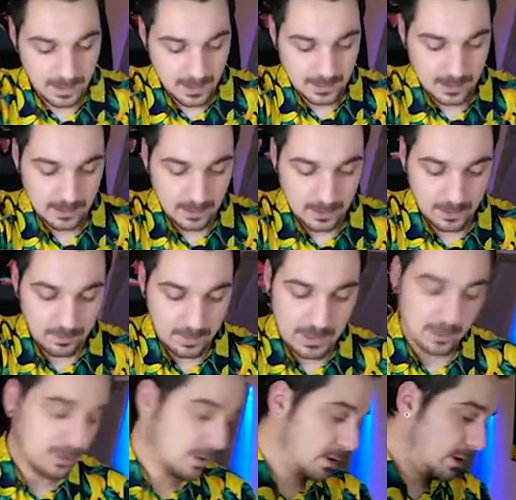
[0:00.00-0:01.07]
Is it just
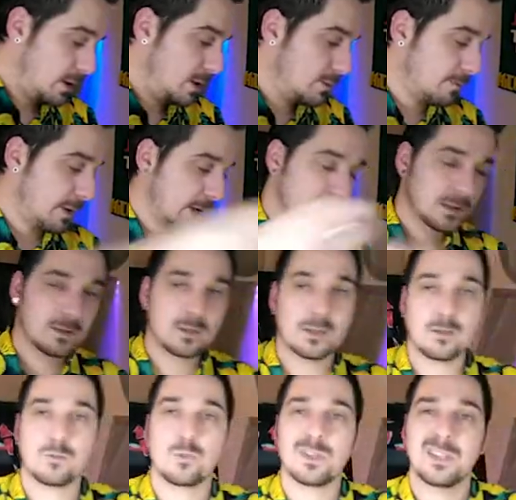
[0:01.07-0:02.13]
me, or are these packs
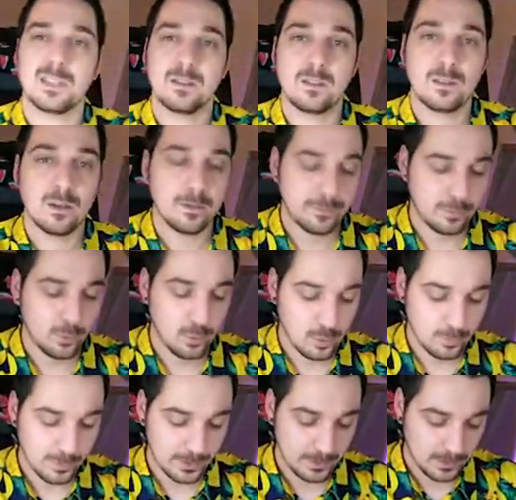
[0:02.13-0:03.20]
uh, really tough to
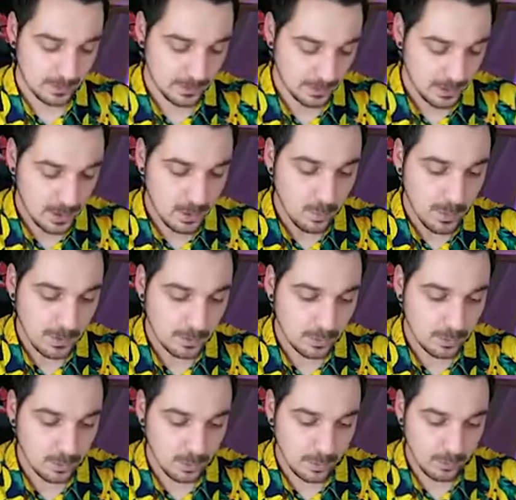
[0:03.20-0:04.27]
open? One,
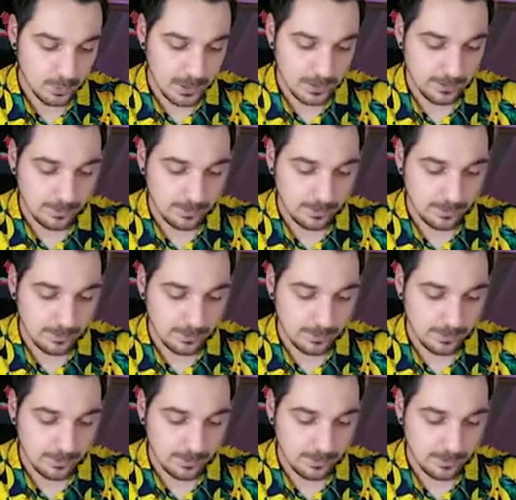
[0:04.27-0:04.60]
two, three,